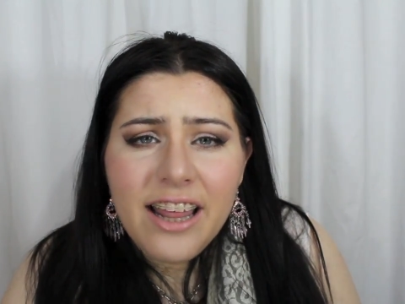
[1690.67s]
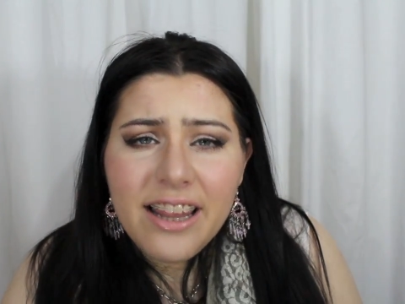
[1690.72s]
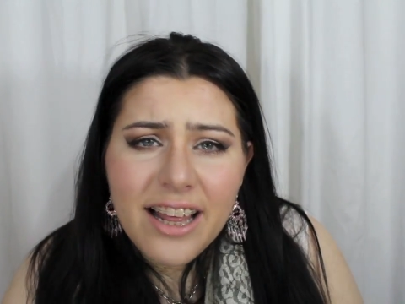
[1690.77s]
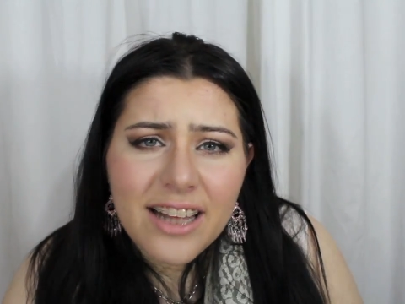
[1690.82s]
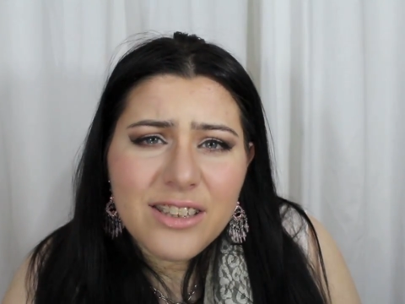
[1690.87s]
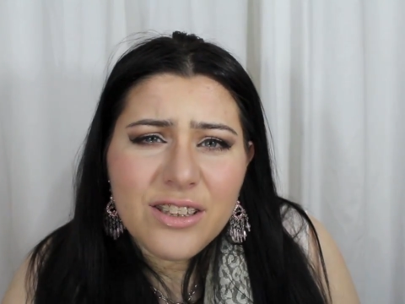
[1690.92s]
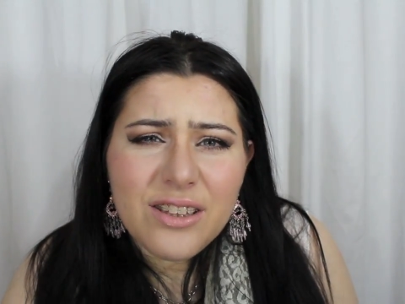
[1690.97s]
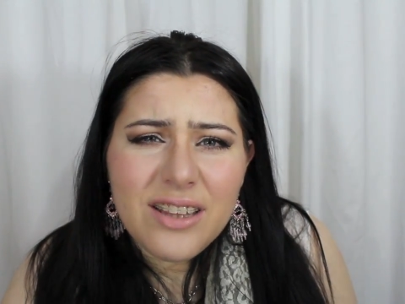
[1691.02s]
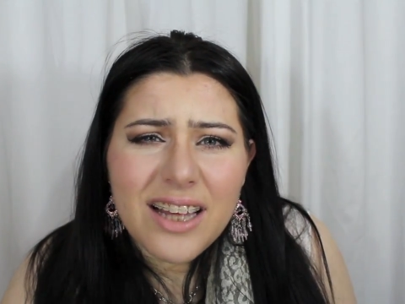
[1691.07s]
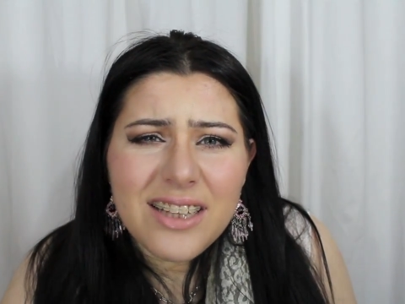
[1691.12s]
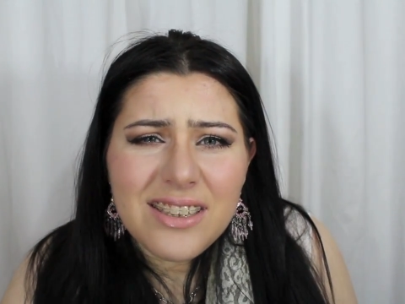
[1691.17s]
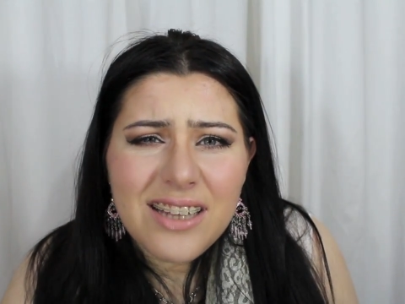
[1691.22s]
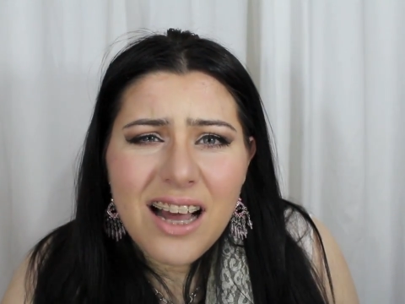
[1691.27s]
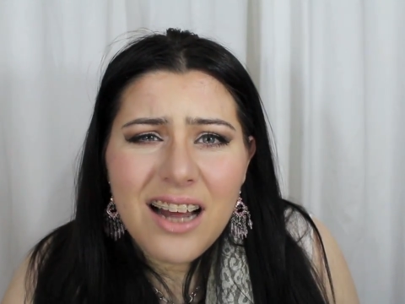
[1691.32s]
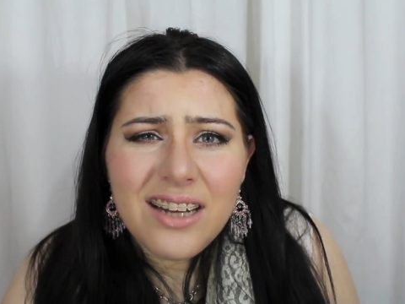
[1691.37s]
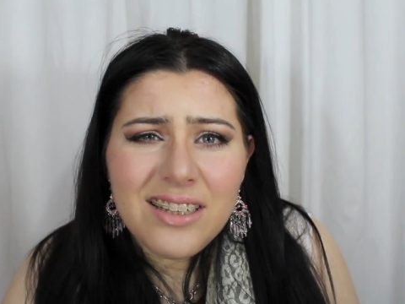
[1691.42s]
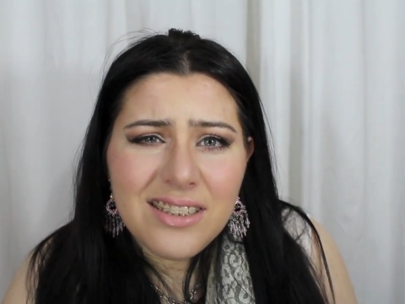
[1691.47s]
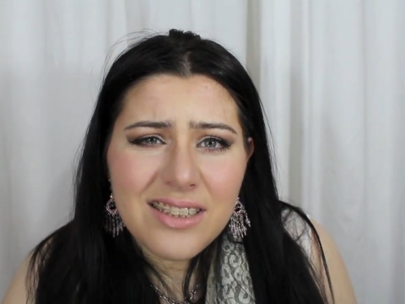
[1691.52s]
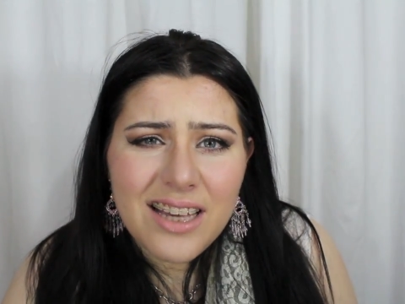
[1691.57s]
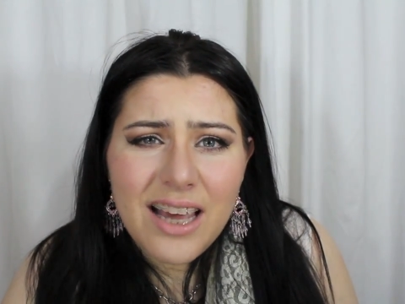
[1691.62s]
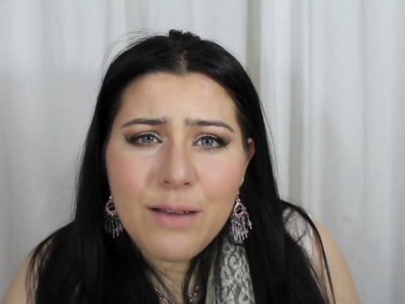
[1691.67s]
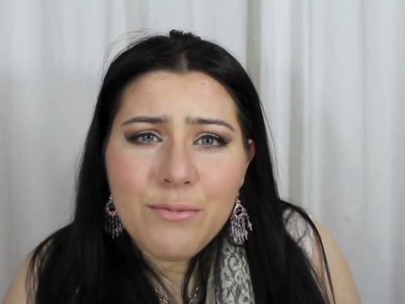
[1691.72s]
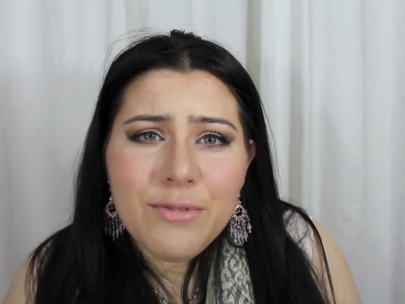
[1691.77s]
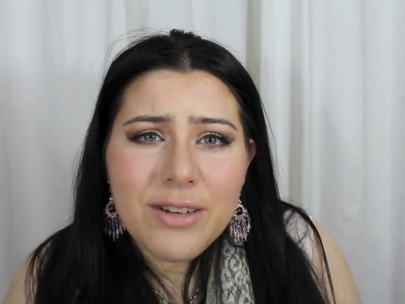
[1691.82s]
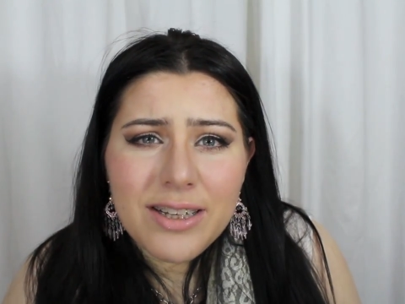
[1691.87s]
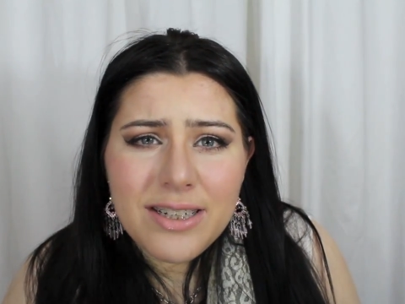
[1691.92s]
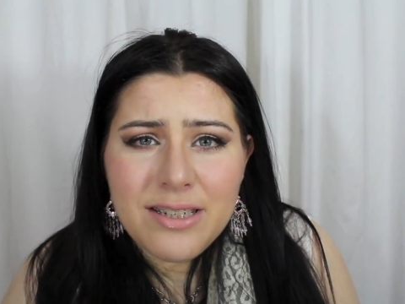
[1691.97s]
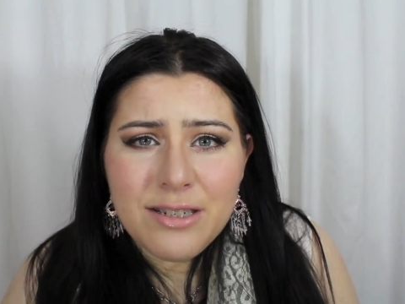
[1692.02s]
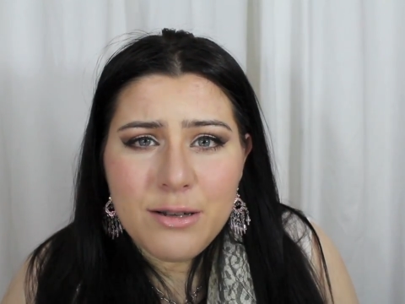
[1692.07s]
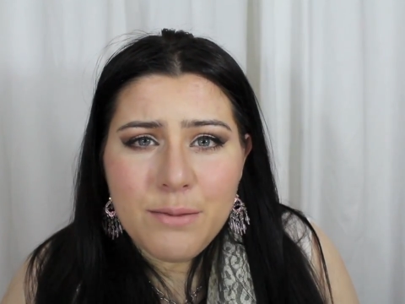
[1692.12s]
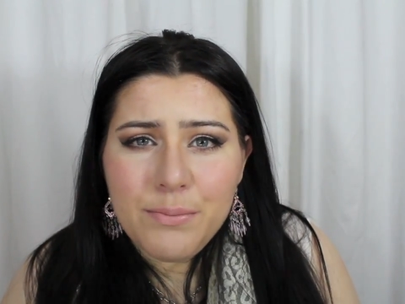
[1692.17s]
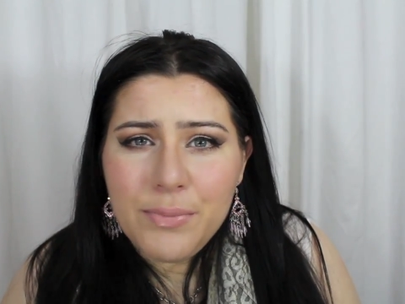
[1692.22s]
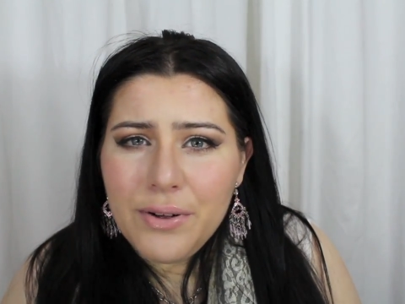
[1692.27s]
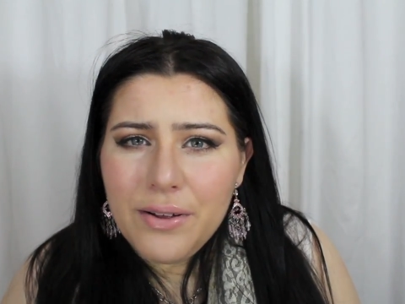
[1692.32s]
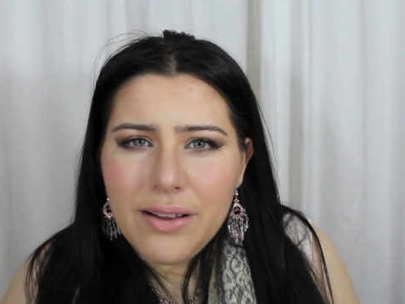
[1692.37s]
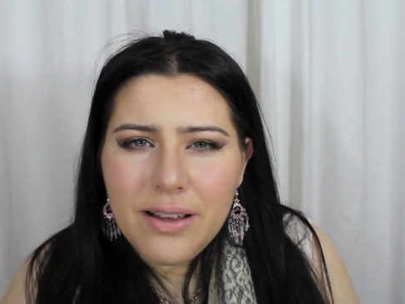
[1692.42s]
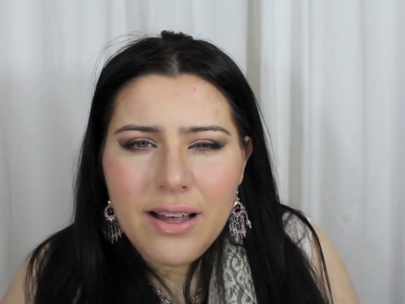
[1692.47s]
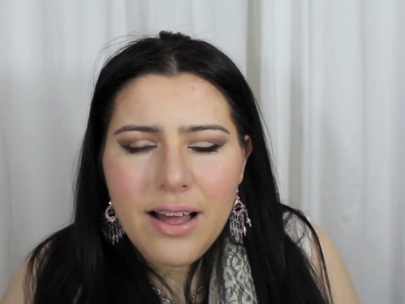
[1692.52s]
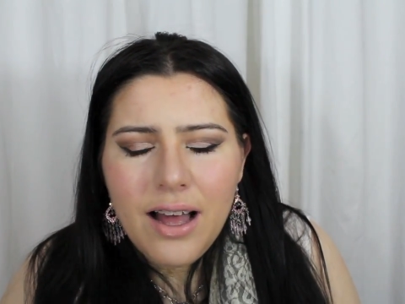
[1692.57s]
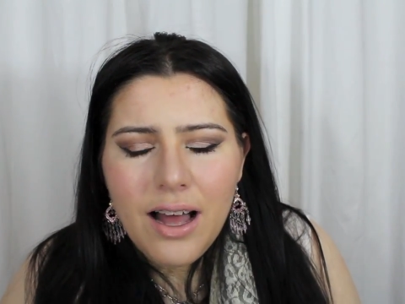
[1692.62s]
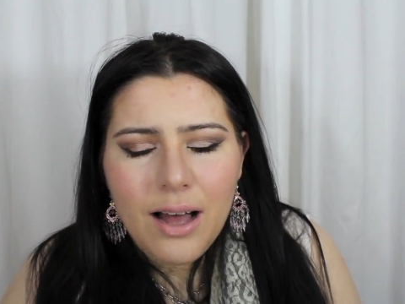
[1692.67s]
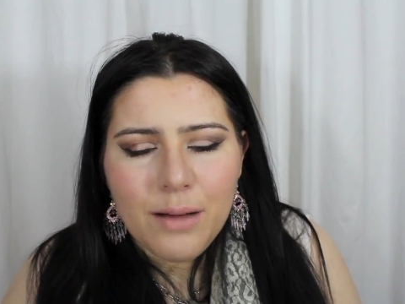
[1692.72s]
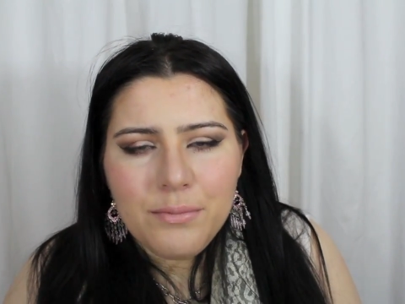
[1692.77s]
That's honestly, I'm really simple.